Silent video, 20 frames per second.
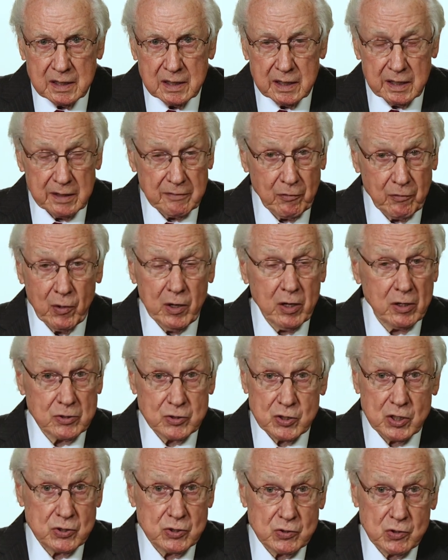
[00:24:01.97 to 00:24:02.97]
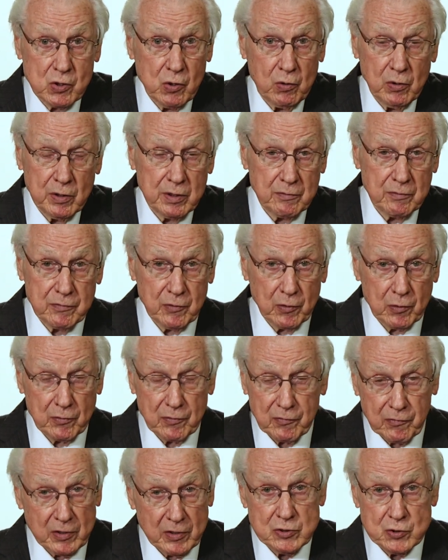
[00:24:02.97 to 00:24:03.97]
If we are just going for
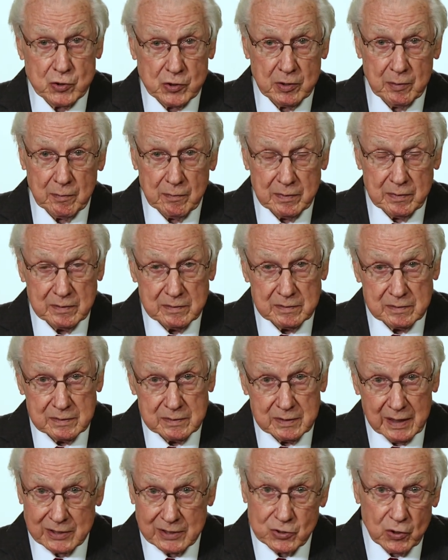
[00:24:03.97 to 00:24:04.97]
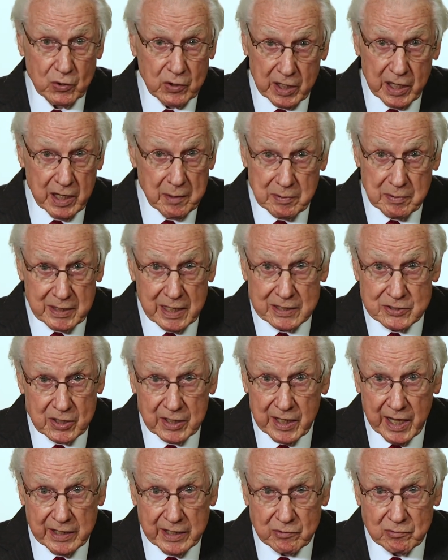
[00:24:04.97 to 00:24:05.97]
friendship, that's okay, but that's
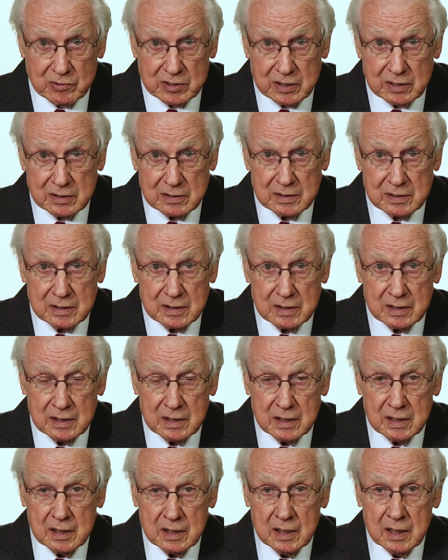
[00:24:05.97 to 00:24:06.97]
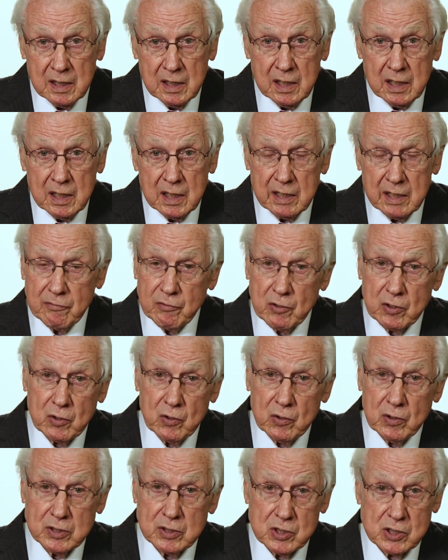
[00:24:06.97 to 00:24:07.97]
inadequate. If we're
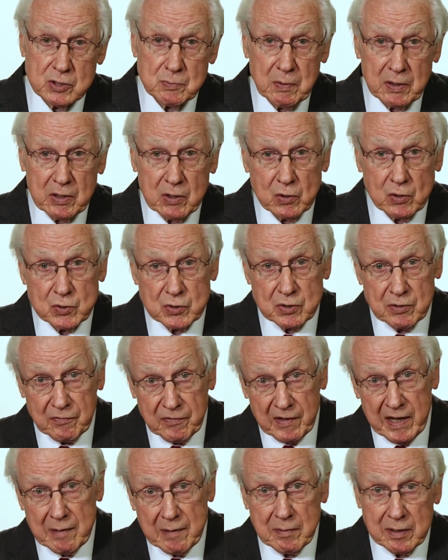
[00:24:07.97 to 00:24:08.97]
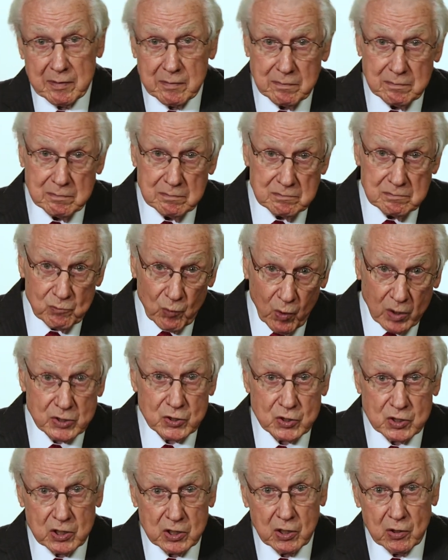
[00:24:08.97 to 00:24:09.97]
going just because the family
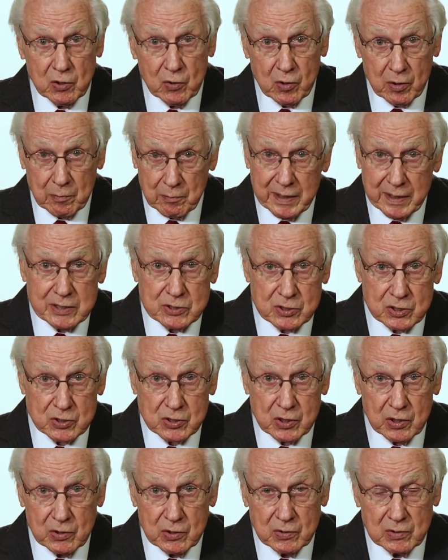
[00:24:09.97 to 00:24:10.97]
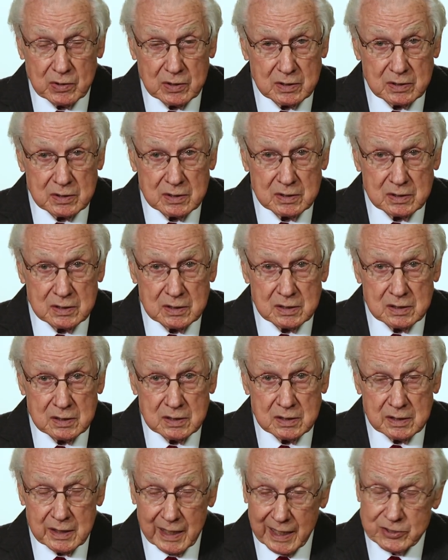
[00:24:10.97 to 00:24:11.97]
wants to go or makes us go,
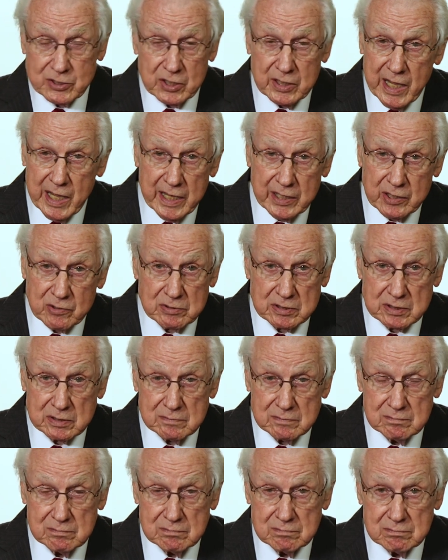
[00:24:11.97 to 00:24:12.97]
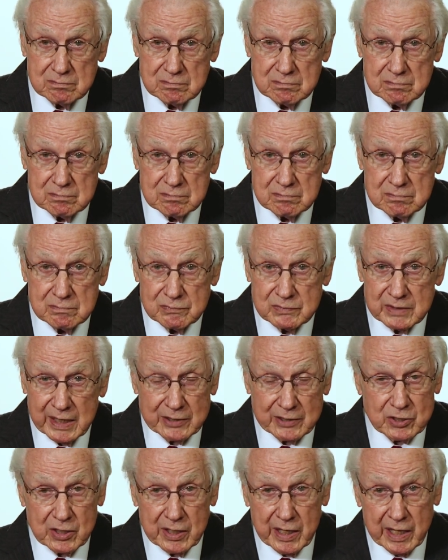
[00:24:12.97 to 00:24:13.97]
that's inadequate.
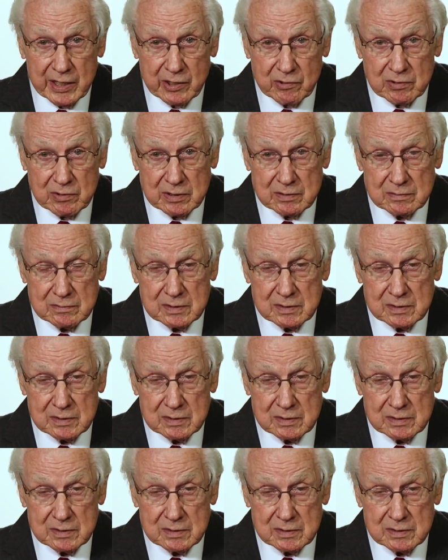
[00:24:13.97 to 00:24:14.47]
That's inadequate.